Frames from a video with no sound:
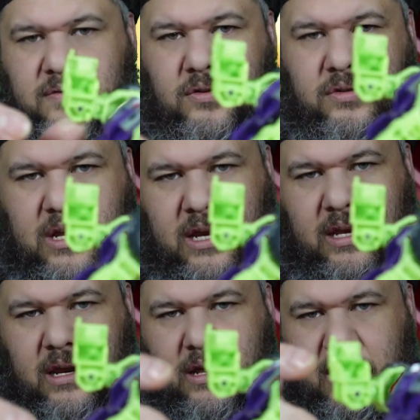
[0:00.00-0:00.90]
full
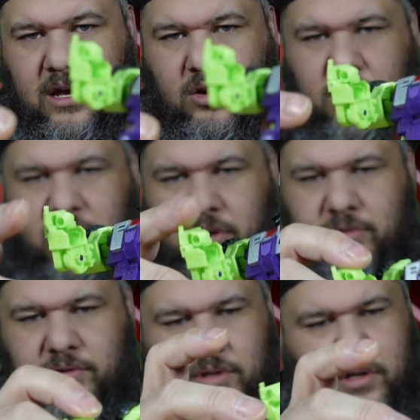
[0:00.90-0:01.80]
90 on the
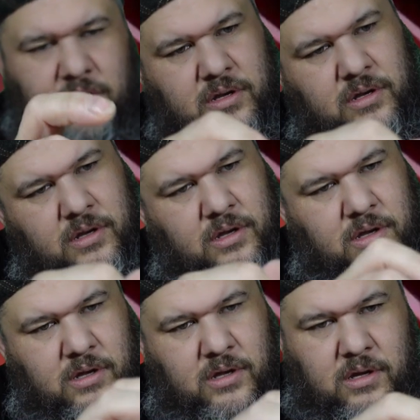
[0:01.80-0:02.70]
elbows.
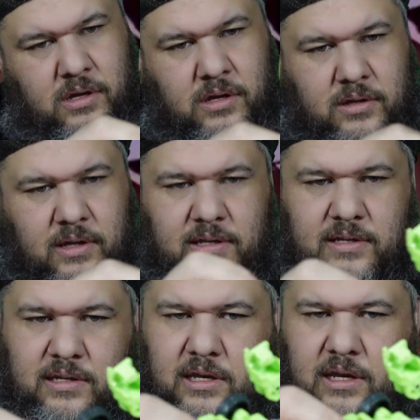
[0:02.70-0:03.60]
Let's
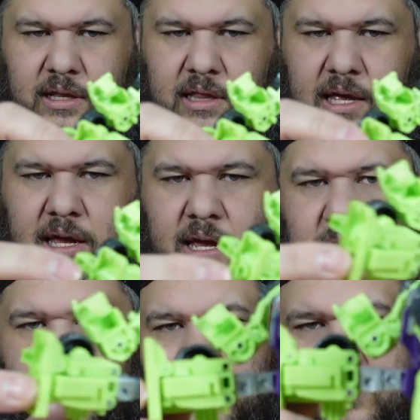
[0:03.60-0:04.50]
see,
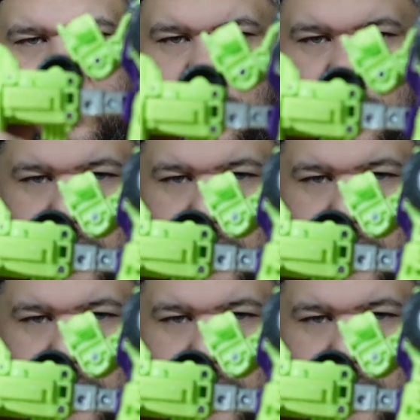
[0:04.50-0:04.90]
legs all the